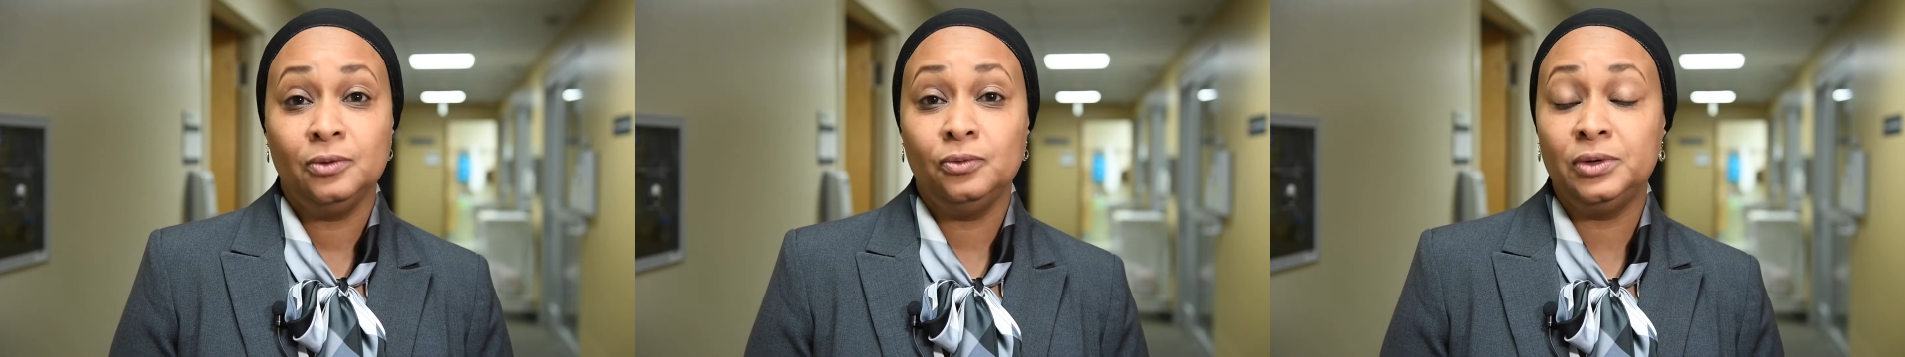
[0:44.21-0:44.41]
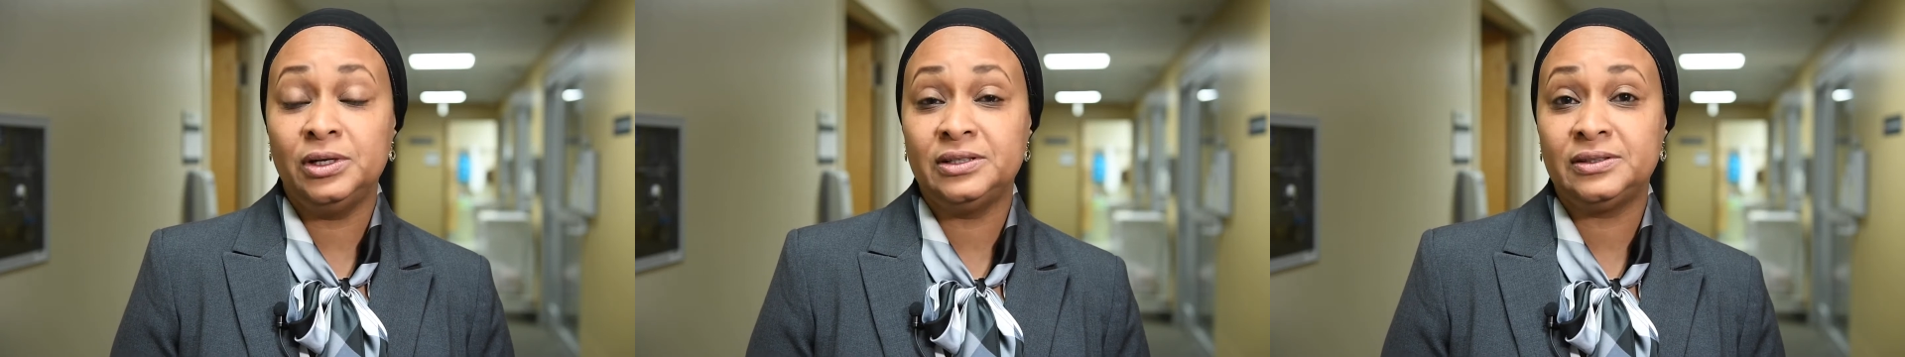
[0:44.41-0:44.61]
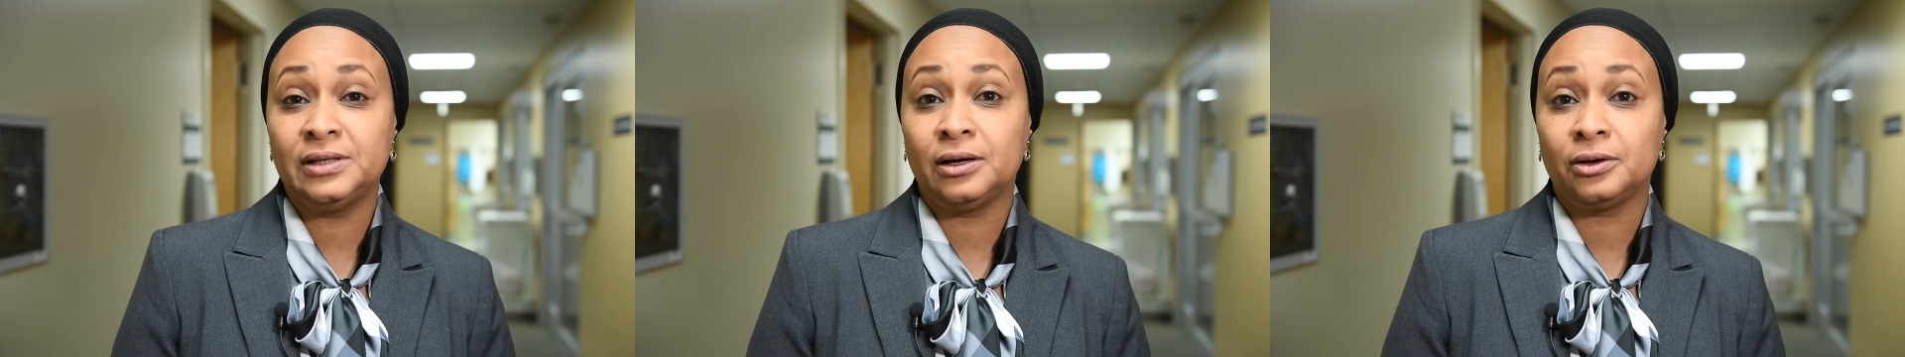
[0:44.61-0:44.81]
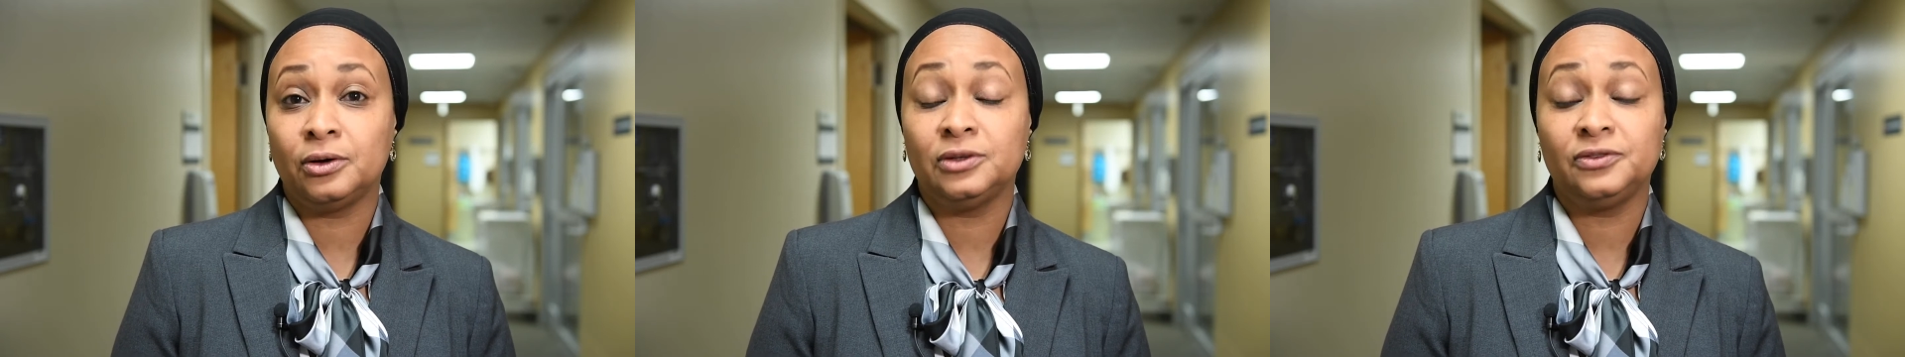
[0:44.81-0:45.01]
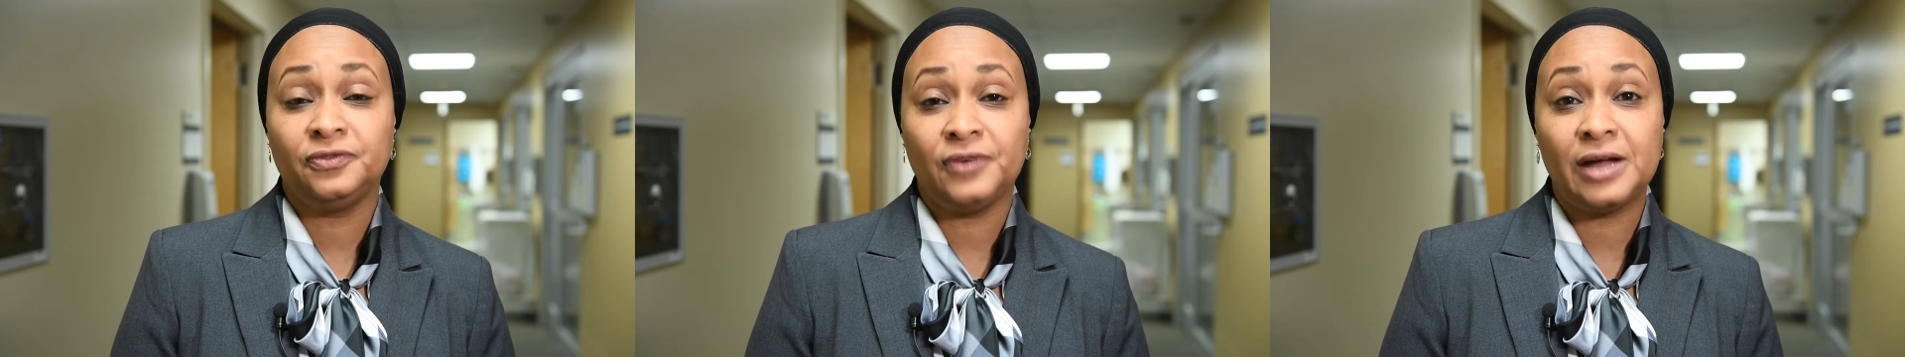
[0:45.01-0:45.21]
with
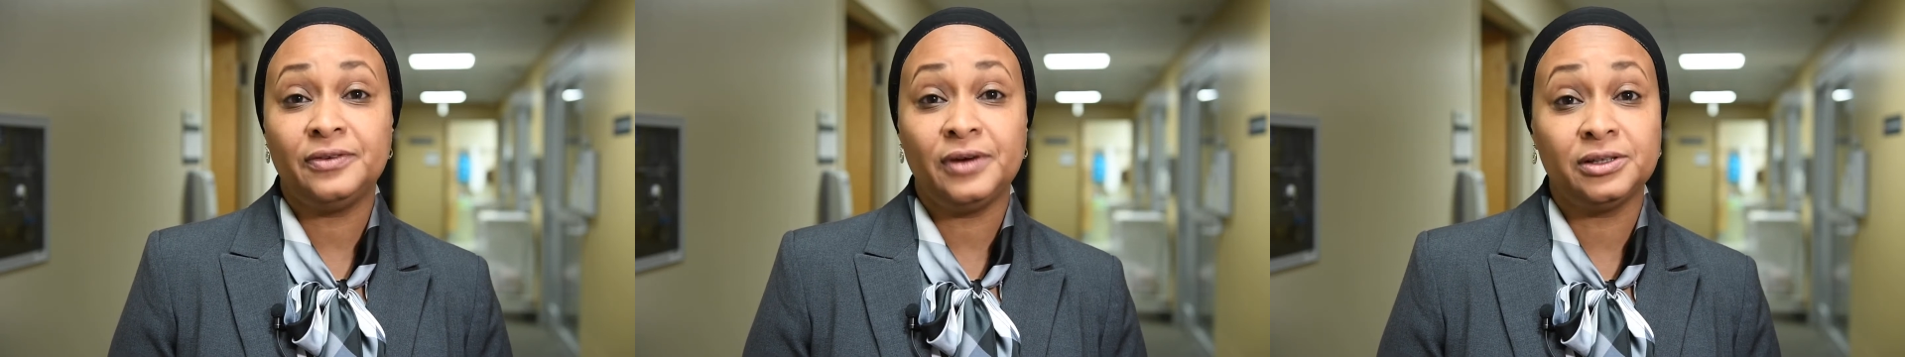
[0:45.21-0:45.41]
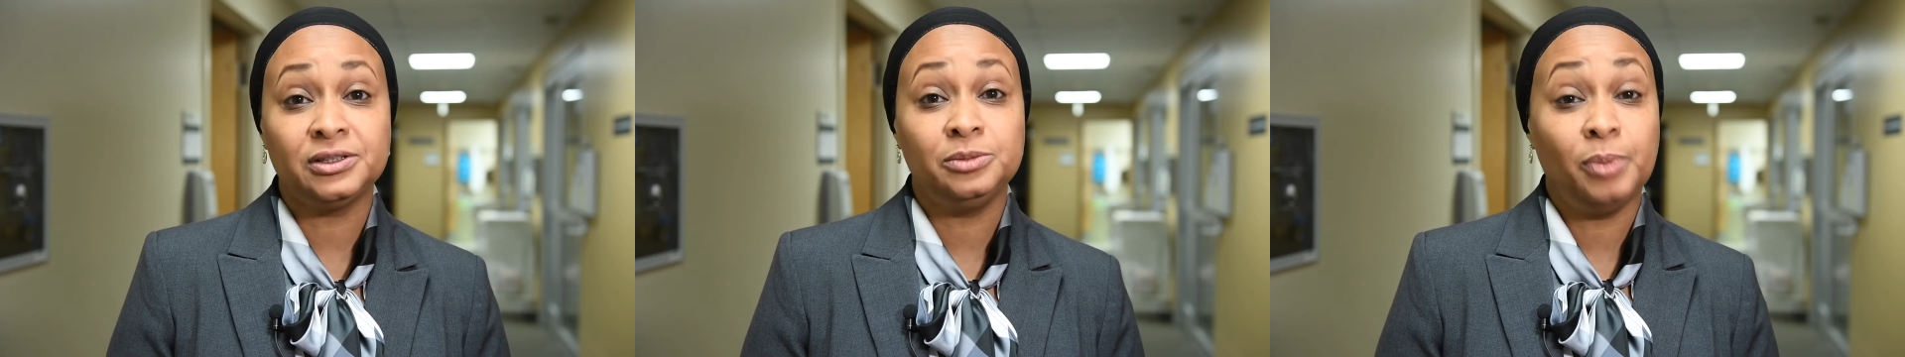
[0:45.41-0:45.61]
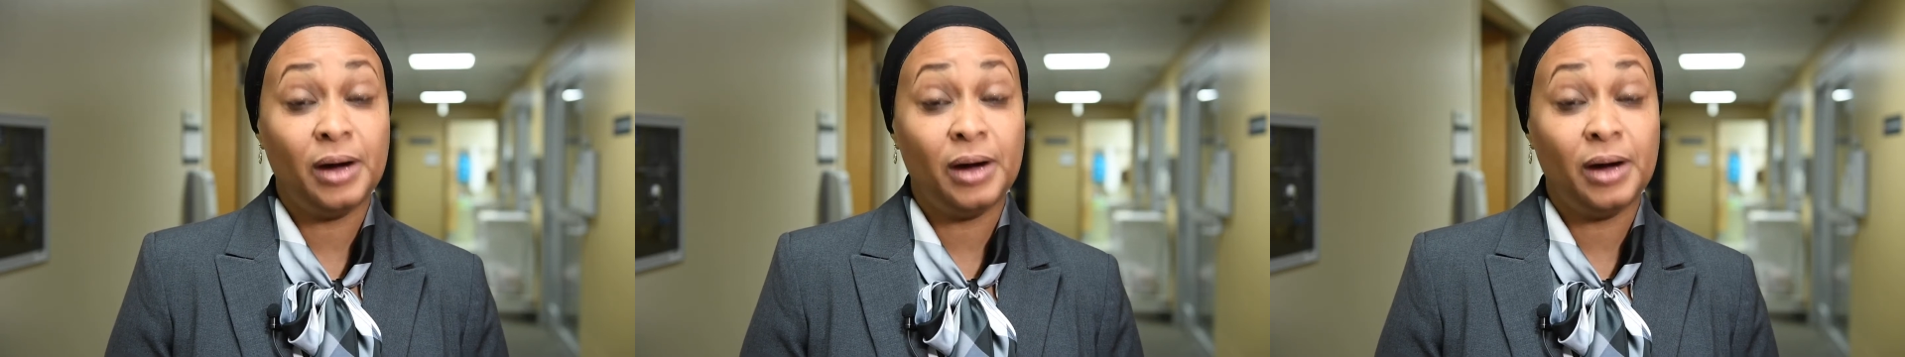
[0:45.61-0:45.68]
around five hundred